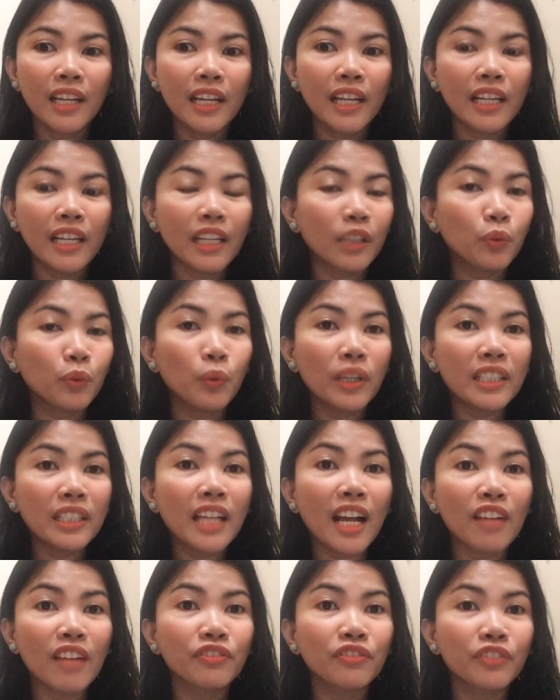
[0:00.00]
it was
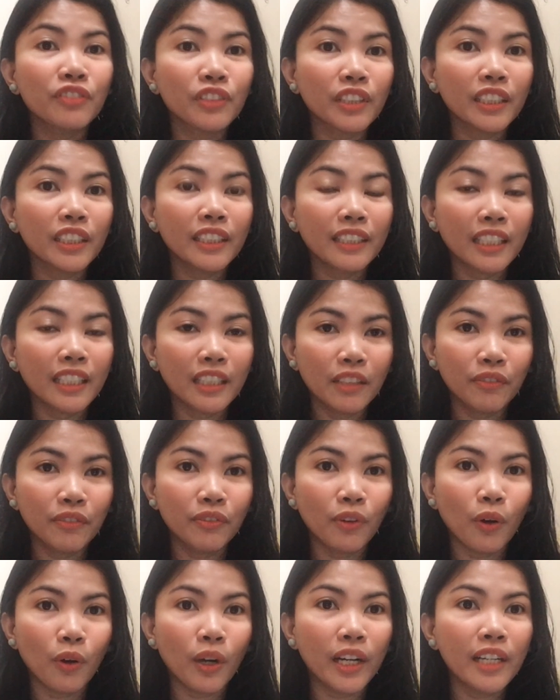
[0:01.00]
after the
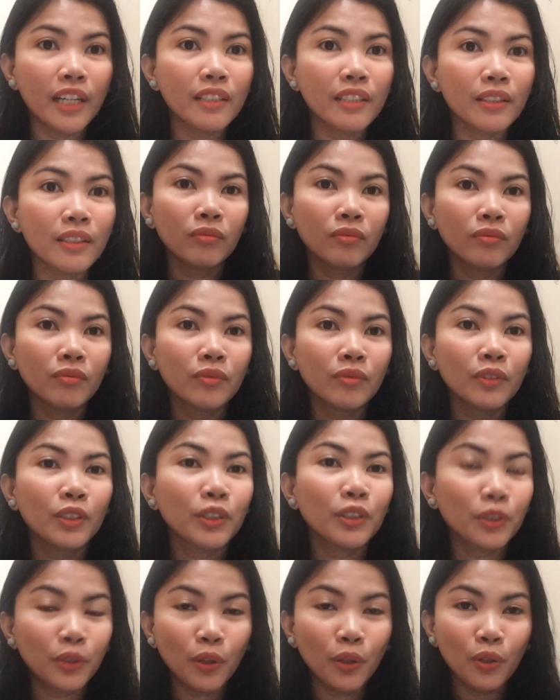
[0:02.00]
divorce. So
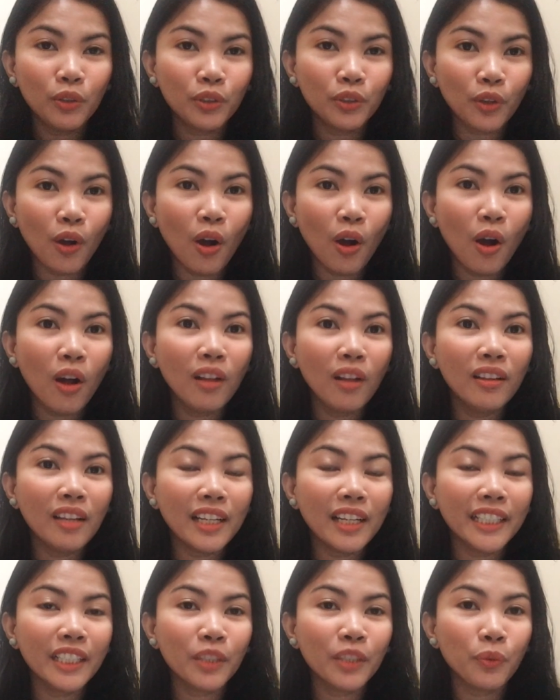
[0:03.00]
those all
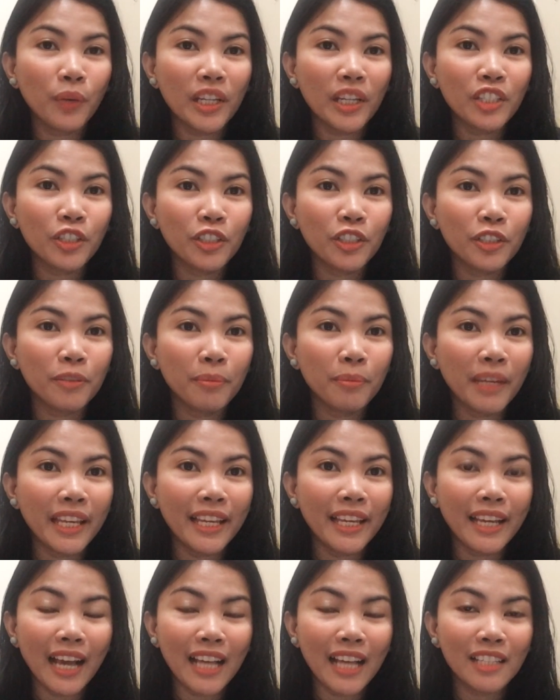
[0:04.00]
are the questions
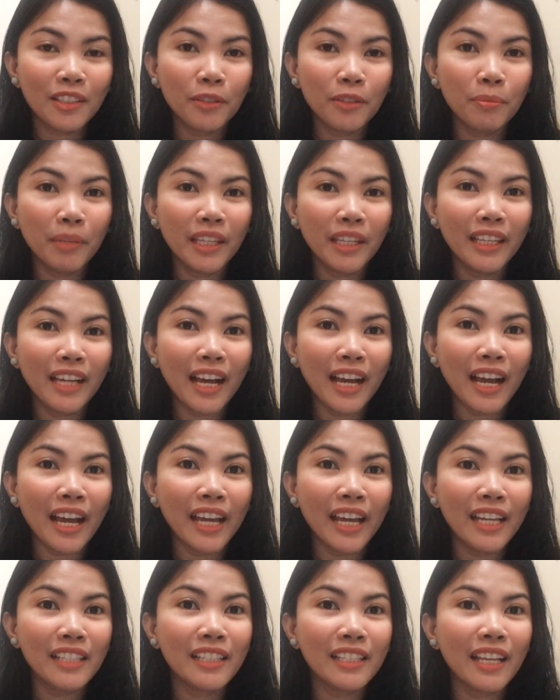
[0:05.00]
being asked to me,
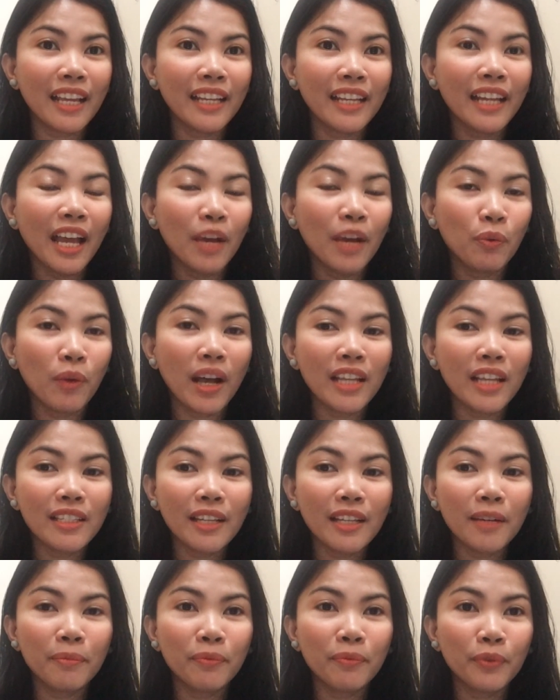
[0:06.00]
guys, and I was
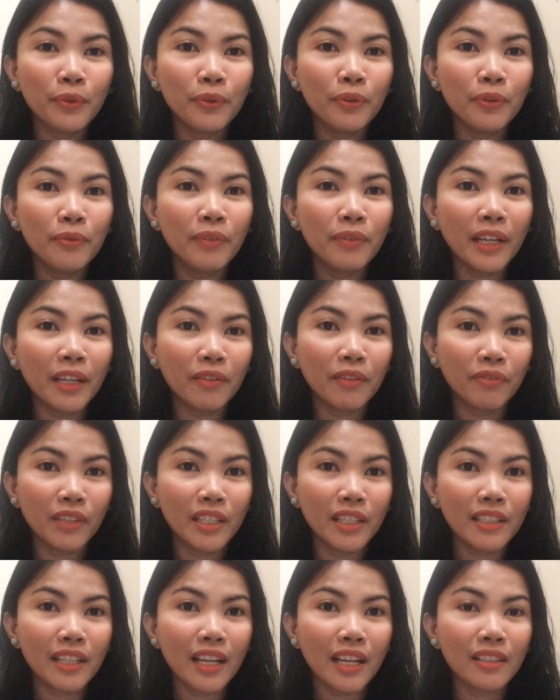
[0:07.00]
approved by a
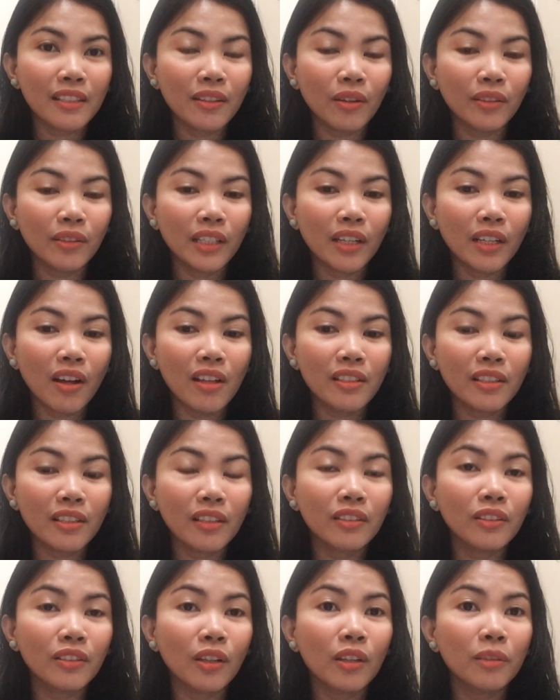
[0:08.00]
visa. So the
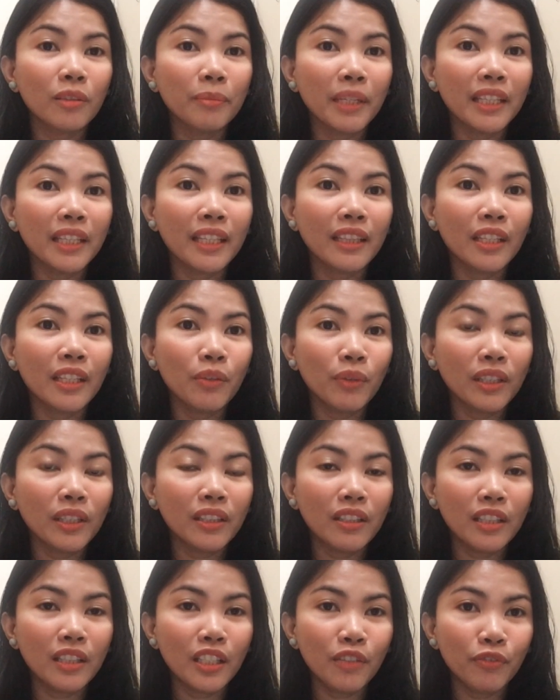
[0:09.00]
consul told me that they will
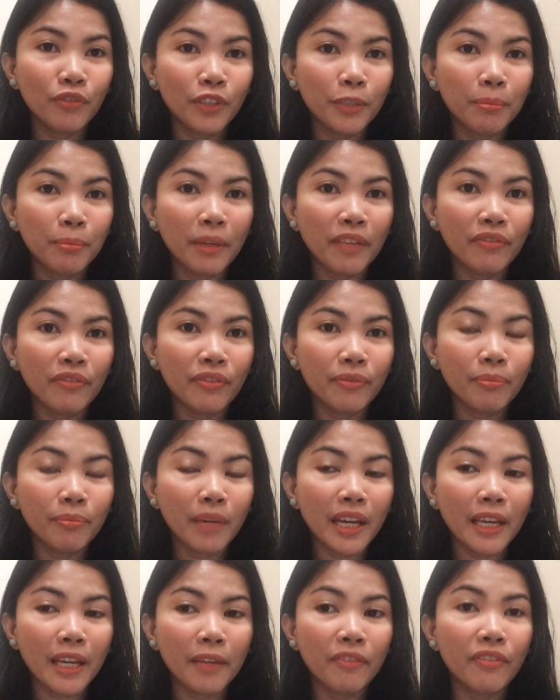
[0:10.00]
deliver
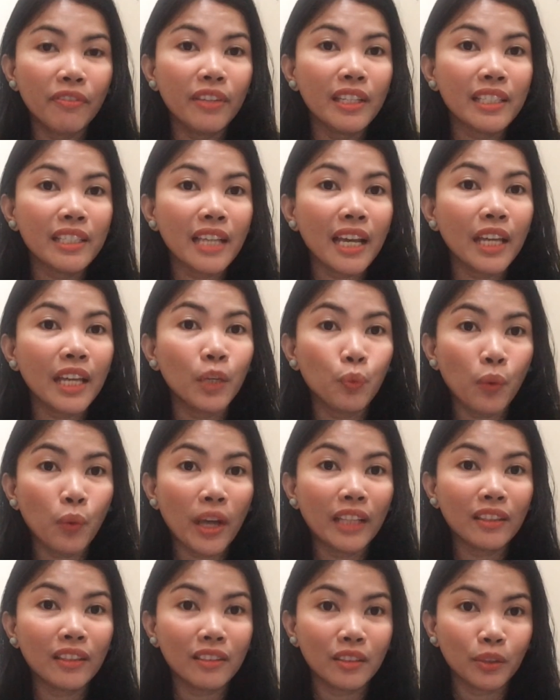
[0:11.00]
my visa in
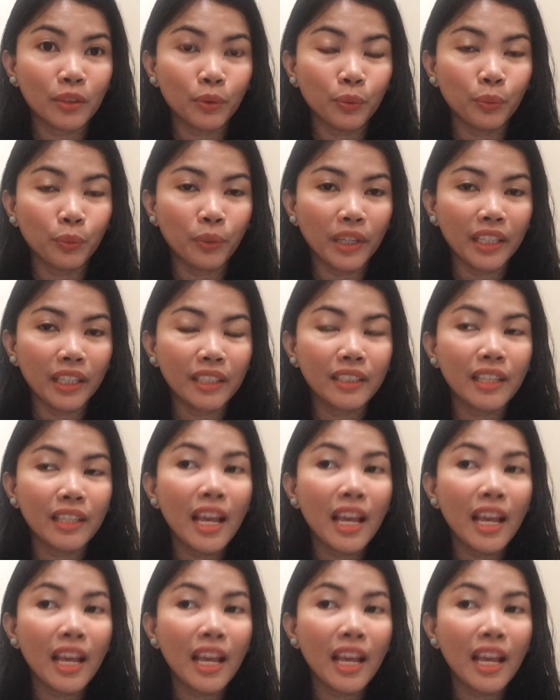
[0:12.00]
1 to 2 weeks.